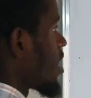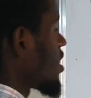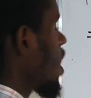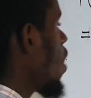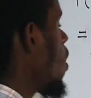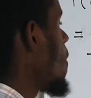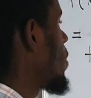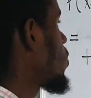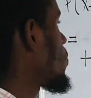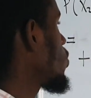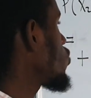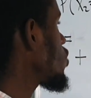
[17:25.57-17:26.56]
Now, but
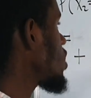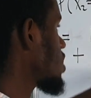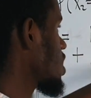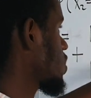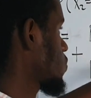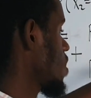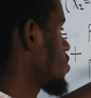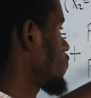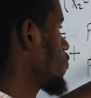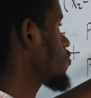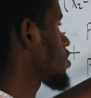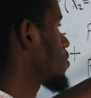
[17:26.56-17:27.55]
also
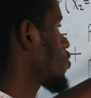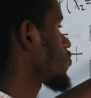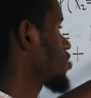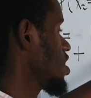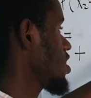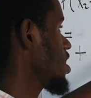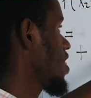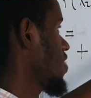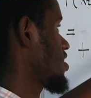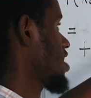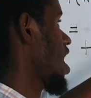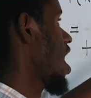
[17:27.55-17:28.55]
x1 follows the Markov chain
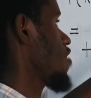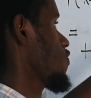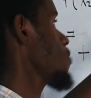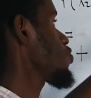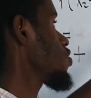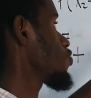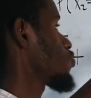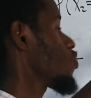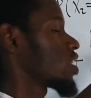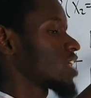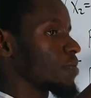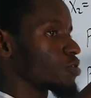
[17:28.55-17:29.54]
that for me to
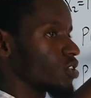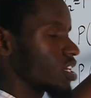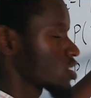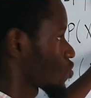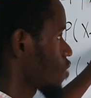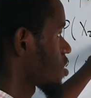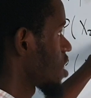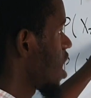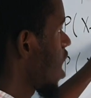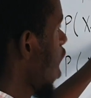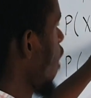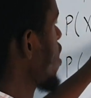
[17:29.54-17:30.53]
know what happens on x1,
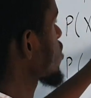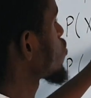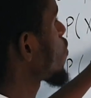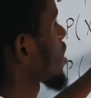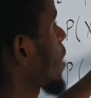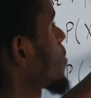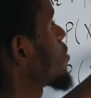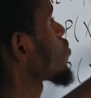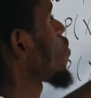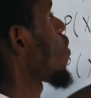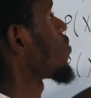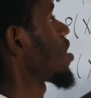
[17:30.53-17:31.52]
I just know what
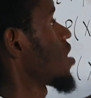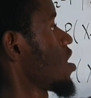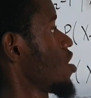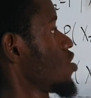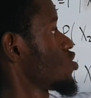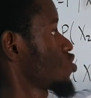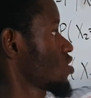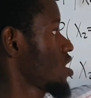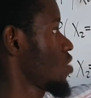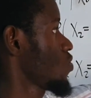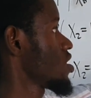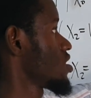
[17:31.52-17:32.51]
happens on the initial
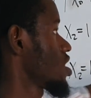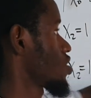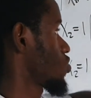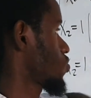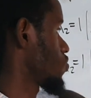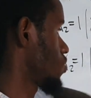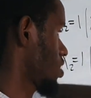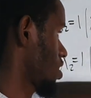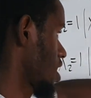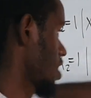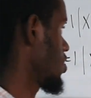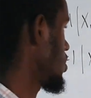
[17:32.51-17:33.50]
day, which is x2, like